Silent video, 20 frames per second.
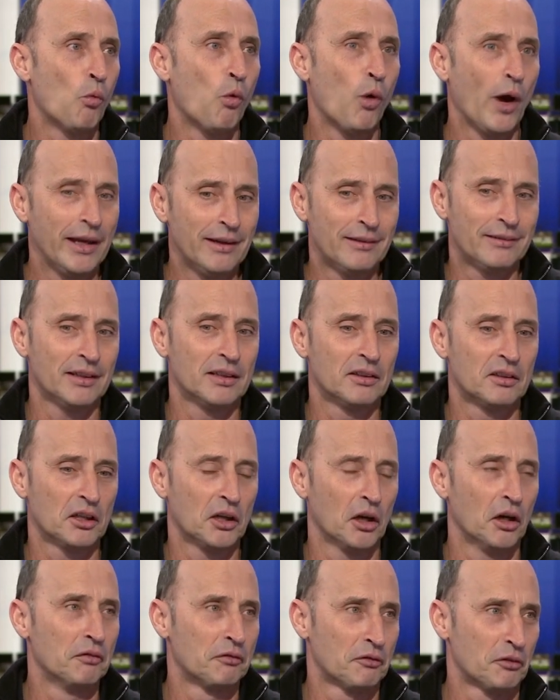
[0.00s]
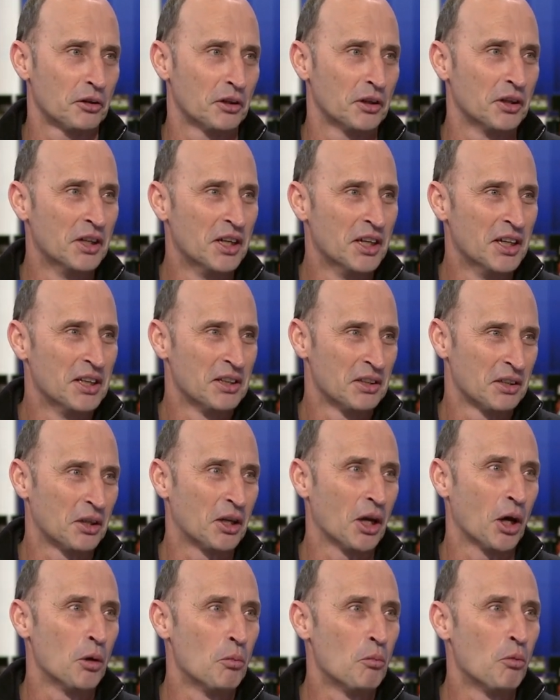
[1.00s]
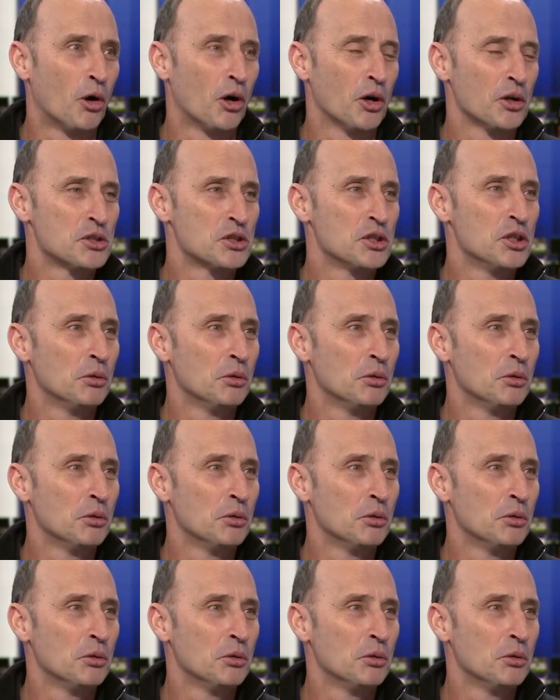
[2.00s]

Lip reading: waiting to go for to go and watch.